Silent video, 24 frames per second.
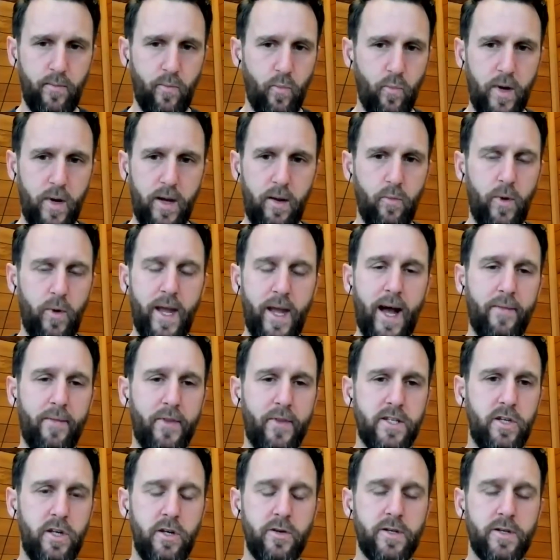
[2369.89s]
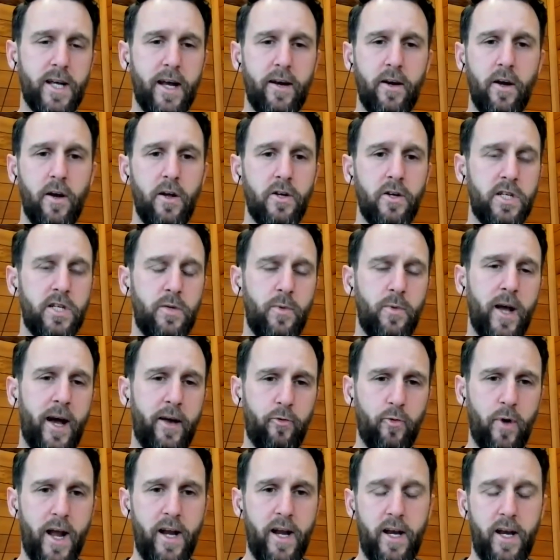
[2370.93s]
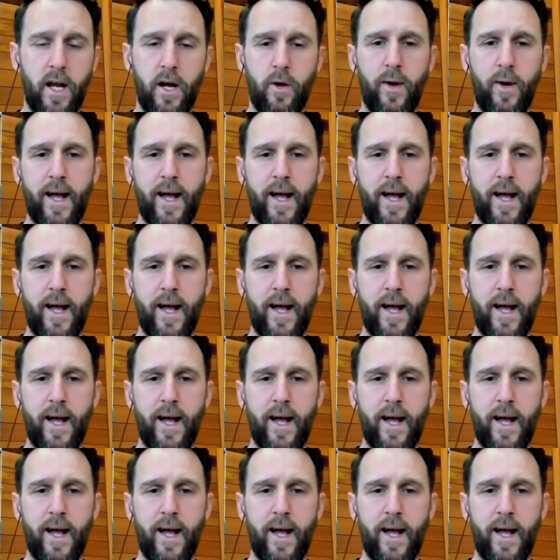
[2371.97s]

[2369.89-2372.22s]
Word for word: we we had these new technologies, we had radio,